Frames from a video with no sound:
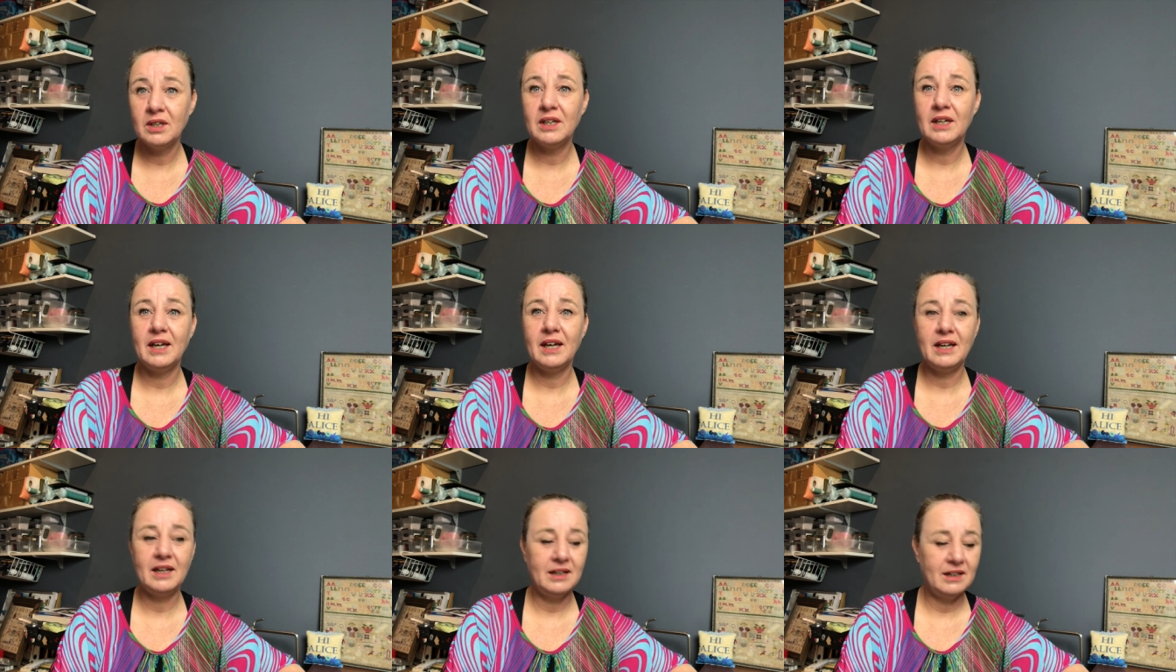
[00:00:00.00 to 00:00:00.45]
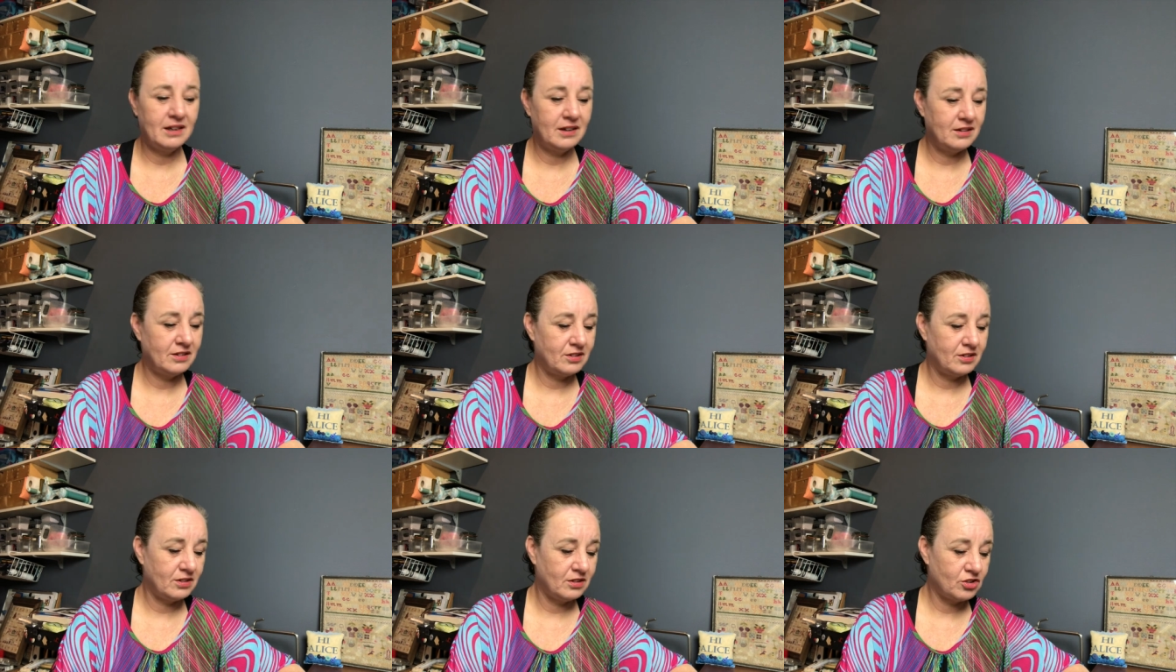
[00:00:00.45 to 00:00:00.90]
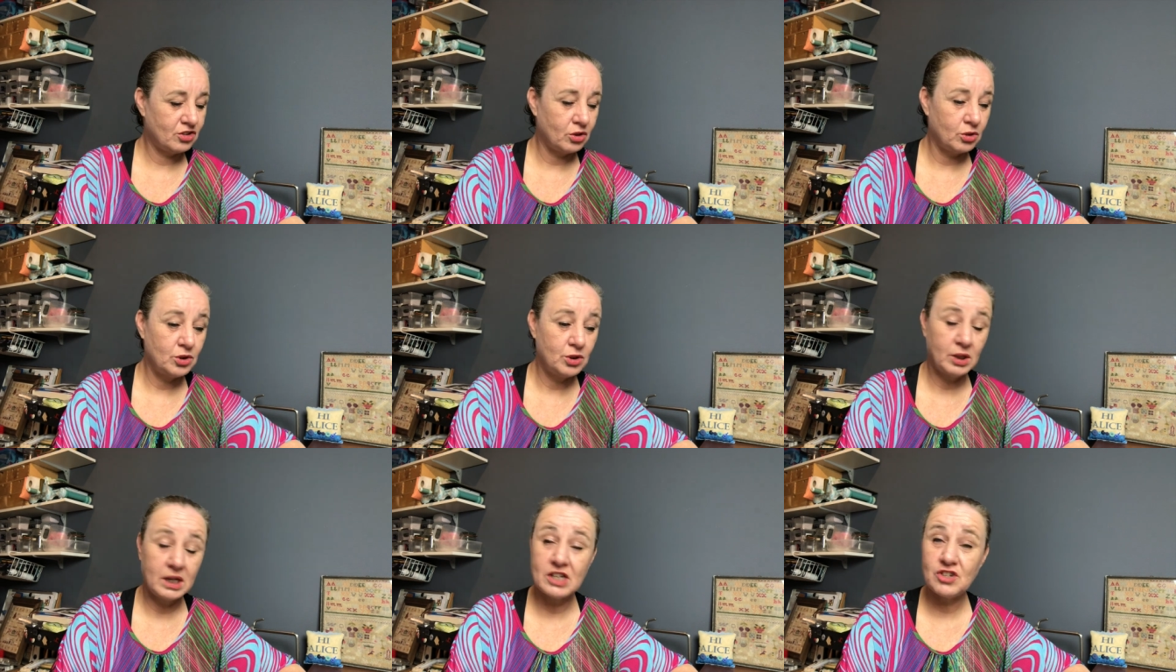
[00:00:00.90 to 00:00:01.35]
and so
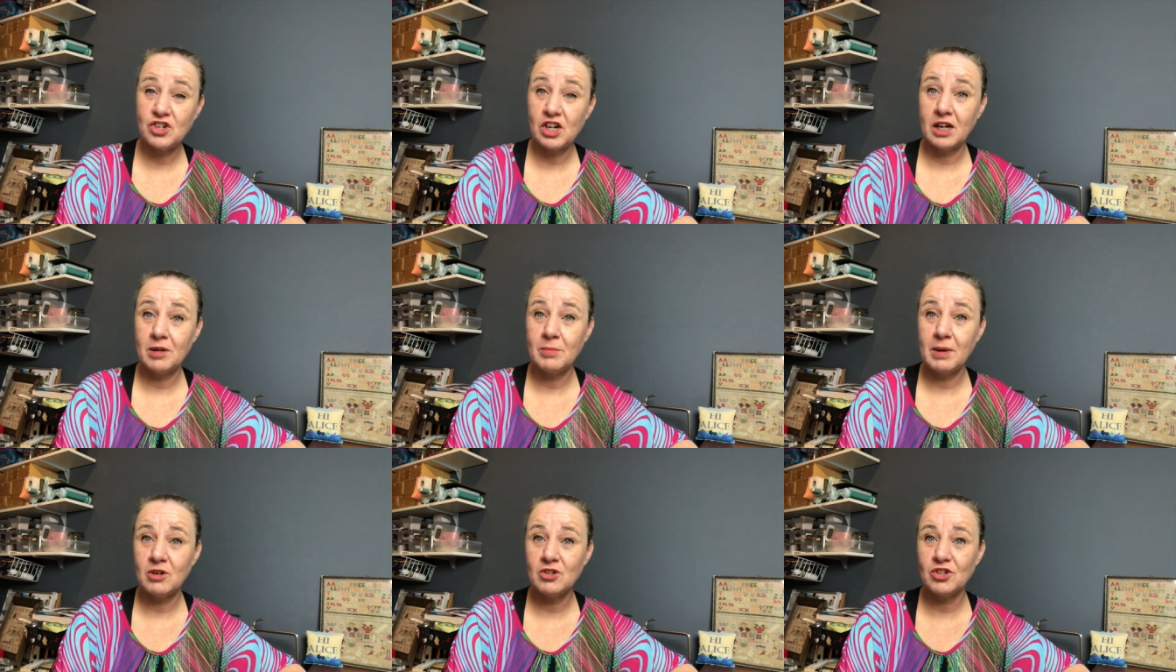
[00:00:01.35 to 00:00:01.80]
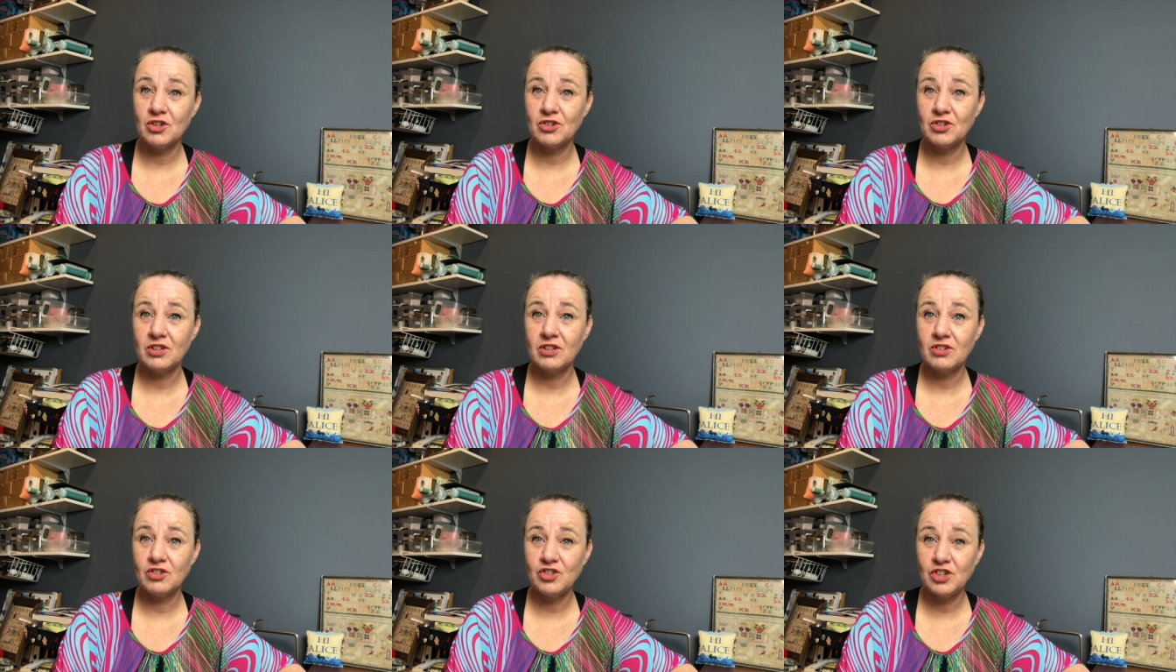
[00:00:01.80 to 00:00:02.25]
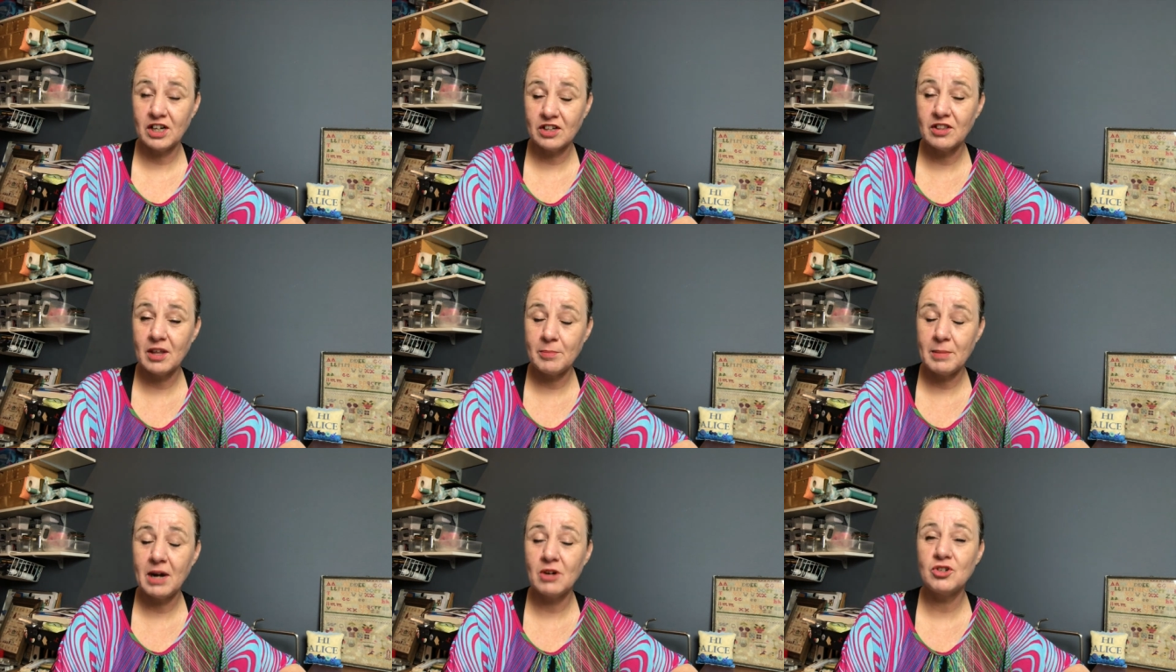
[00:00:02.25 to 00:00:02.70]
you can check
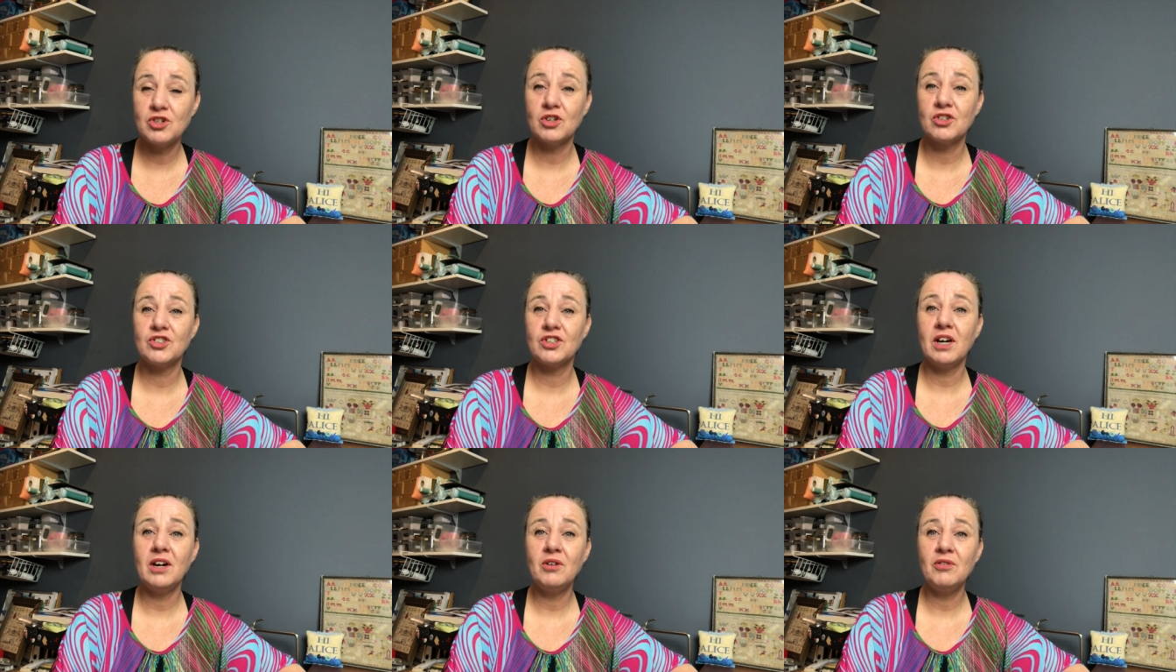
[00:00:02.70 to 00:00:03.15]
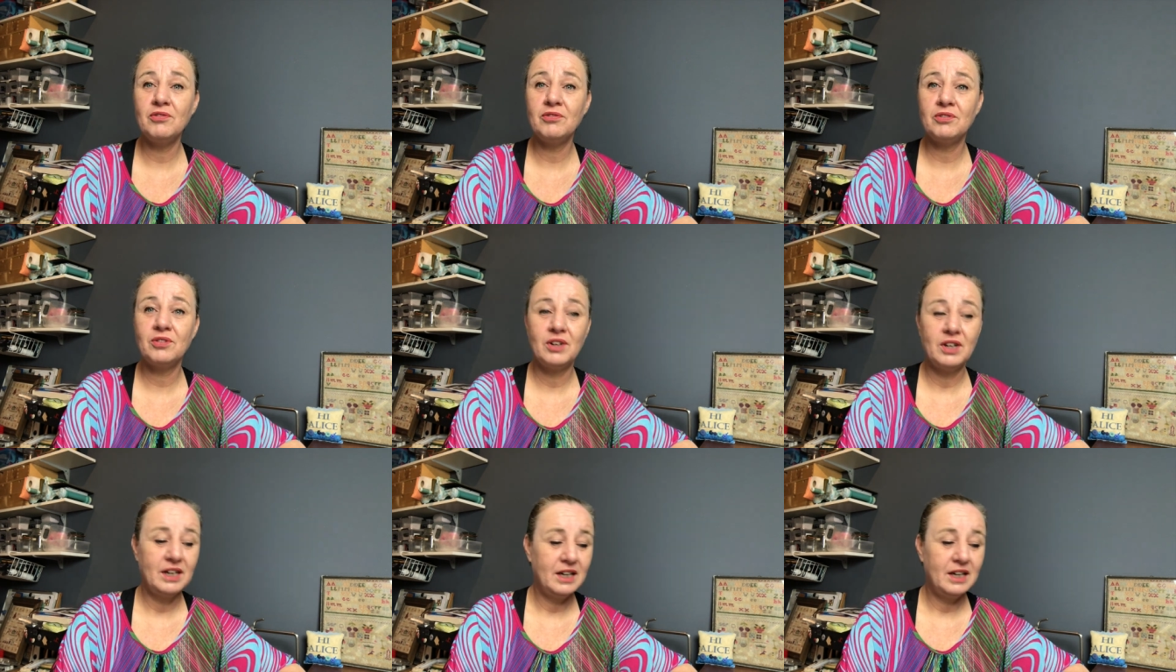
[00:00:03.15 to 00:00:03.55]
them out yourself.